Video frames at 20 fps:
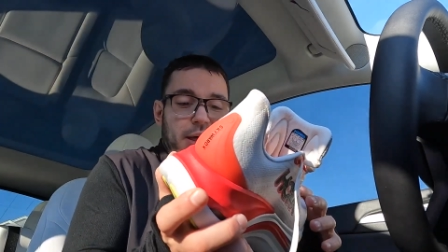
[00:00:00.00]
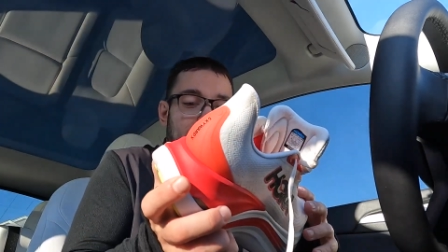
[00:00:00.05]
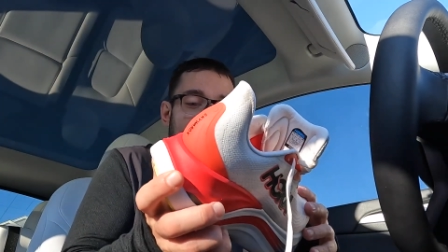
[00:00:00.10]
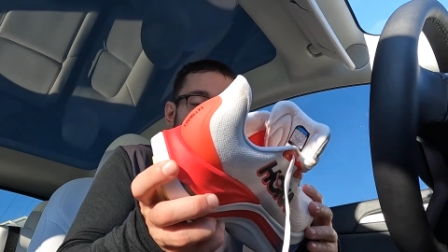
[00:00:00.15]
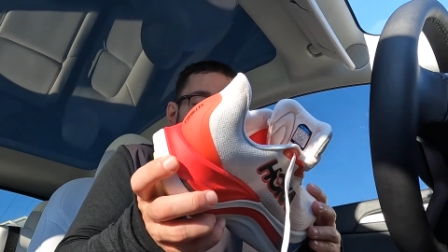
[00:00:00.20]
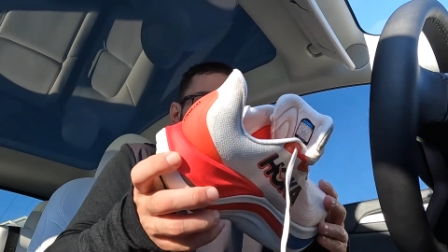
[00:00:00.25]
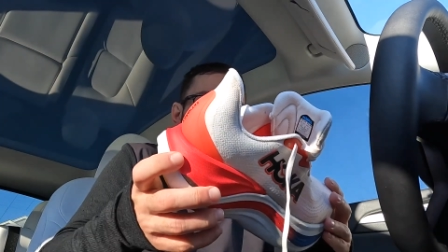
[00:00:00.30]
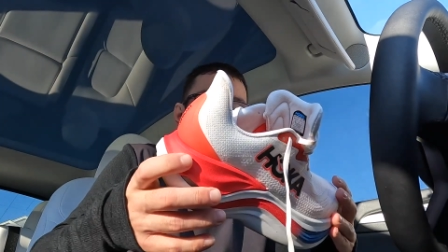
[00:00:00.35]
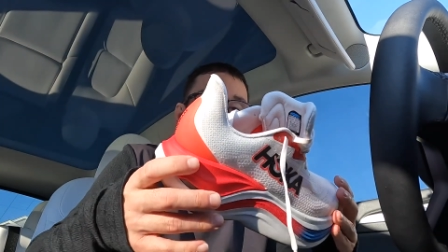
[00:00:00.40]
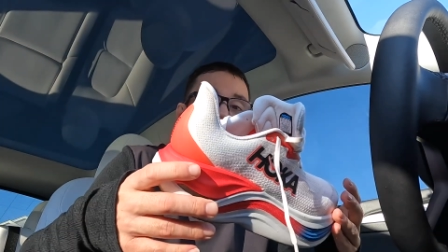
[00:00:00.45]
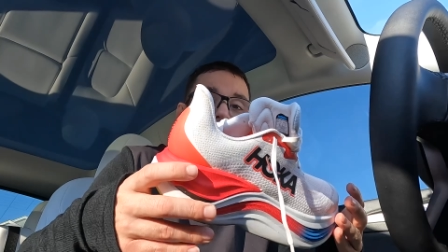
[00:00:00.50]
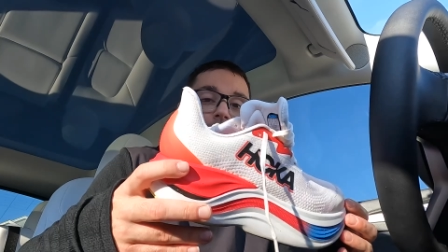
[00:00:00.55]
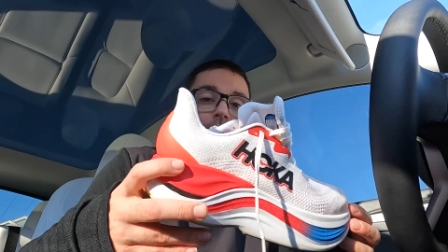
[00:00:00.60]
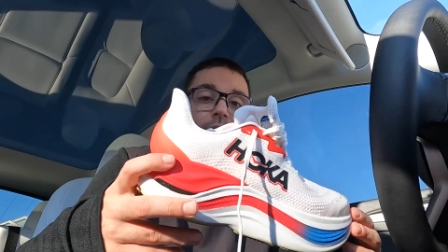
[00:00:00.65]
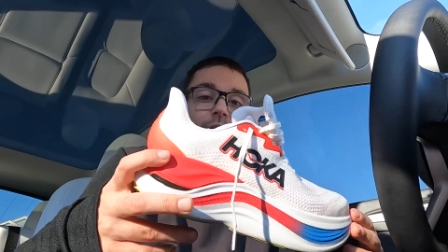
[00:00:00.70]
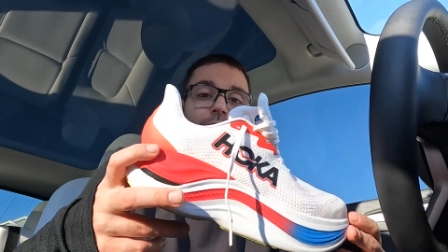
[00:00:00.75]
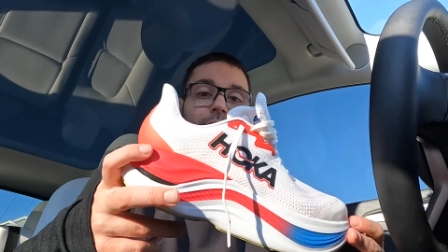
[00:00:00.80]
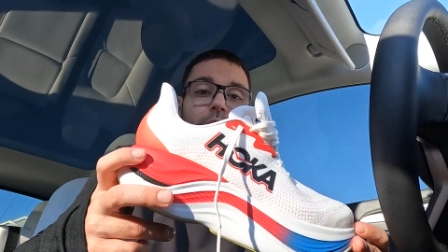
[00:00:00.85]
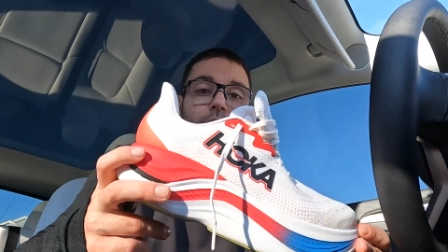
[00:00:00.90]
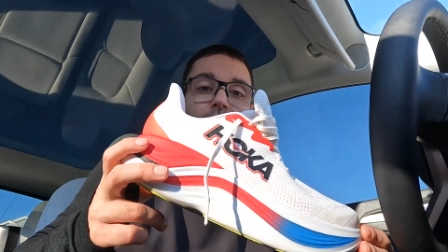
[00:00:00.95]
Everything
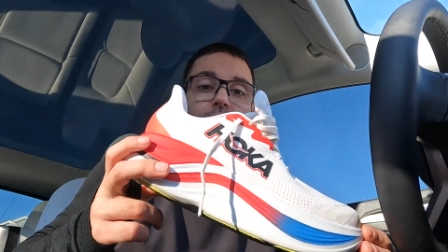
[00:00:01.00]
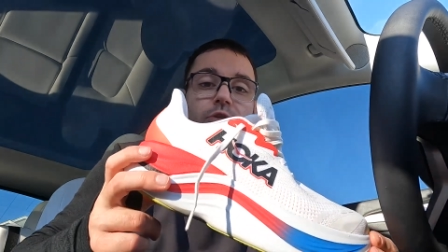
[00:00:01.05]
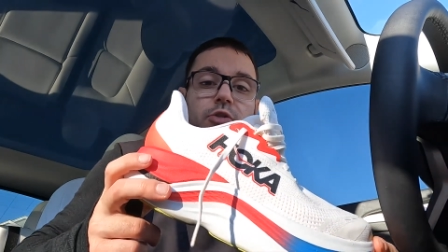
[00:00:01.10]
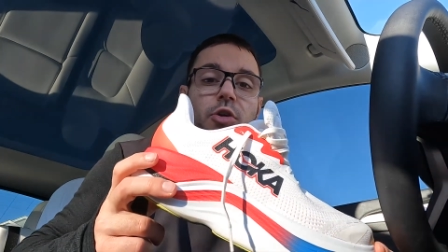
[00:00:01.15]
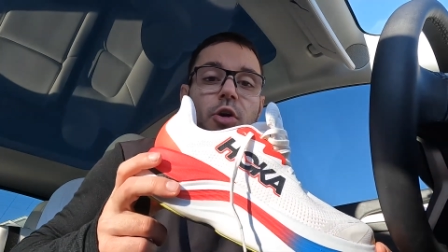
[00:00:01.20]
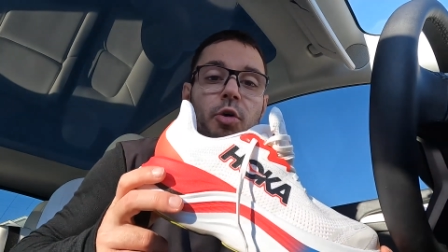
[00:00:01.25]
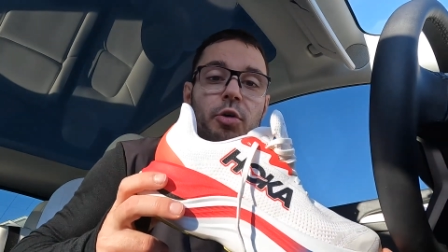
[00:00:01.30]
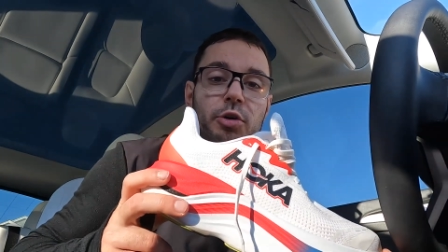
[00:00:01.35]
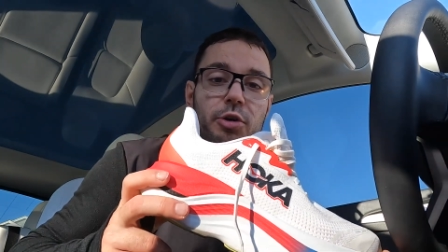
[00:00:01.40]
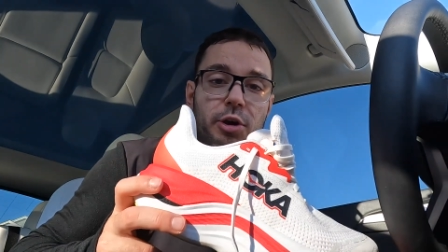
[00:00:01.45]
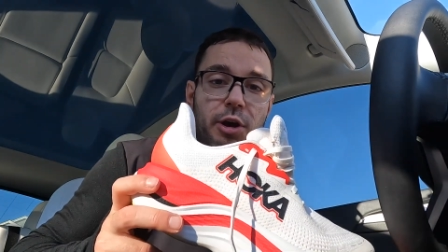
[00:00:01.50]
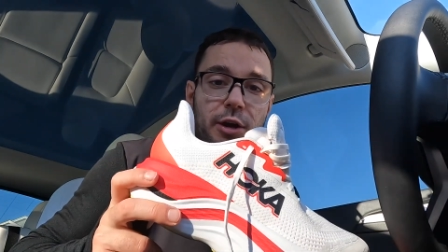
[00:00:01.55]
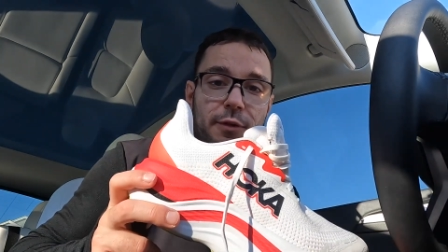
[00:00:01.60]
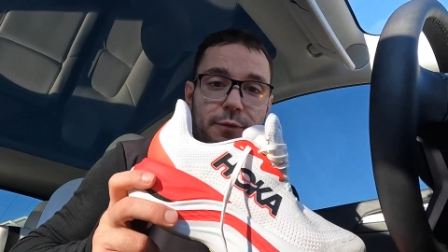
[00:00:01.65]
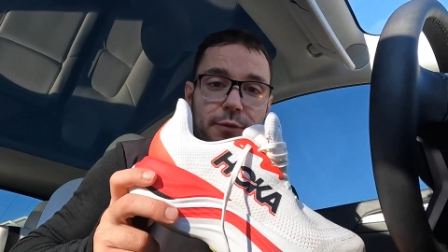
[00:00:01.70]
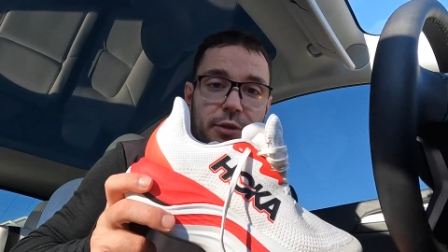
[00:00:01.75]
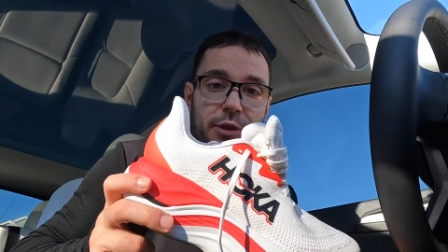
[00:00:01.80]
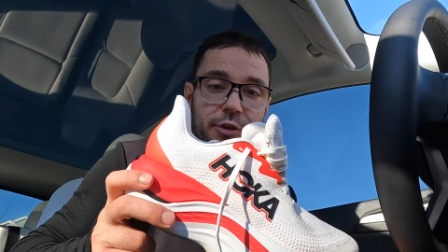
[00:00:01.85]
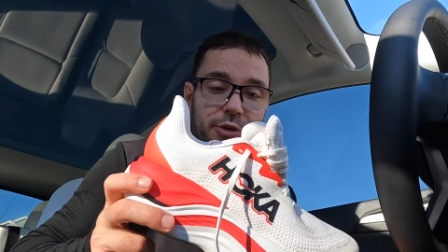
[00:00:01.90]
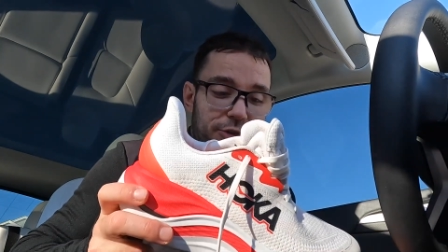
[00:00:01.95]
else felt so good
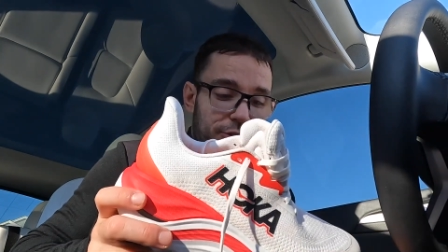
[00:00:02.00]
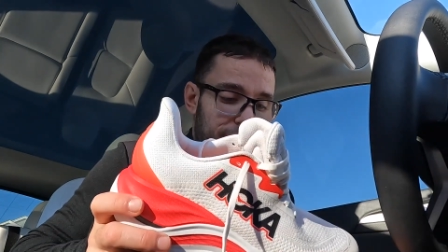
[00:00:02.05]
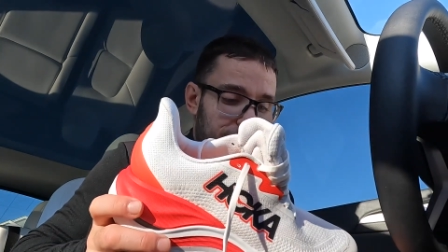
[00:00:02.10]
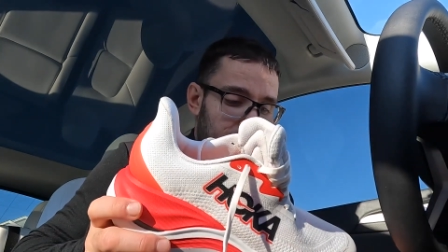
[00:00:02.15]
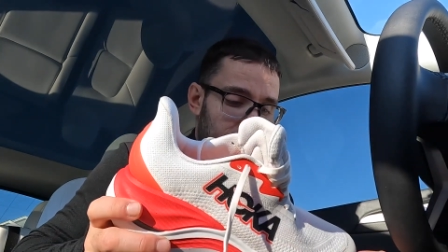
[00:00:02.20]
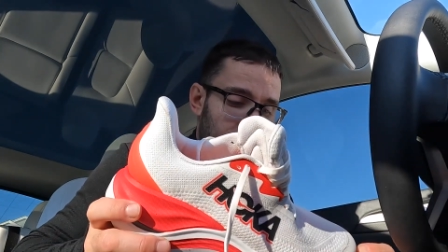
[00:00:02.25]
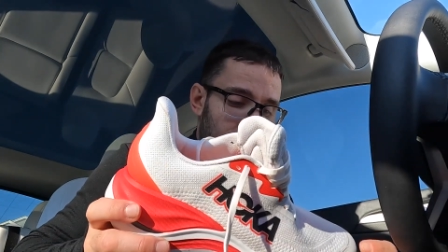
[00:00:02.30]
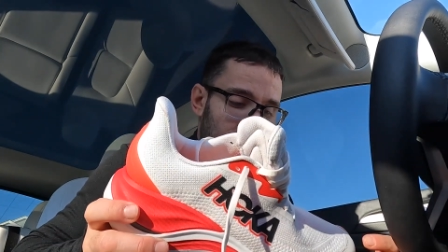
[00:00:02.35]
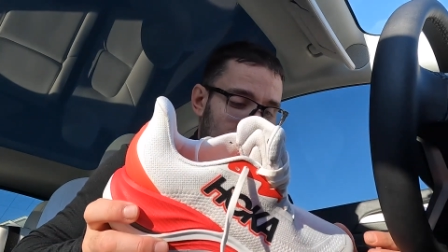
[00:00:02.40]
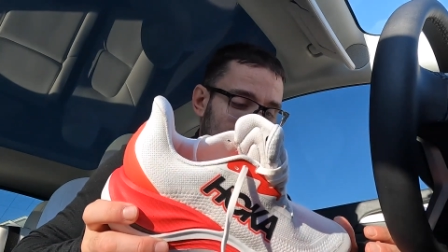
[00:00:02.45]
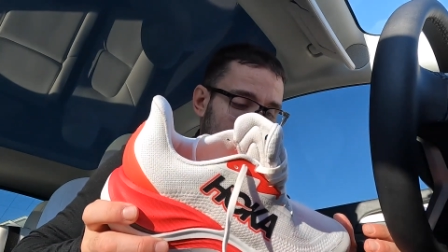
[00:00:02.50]
for this shoe.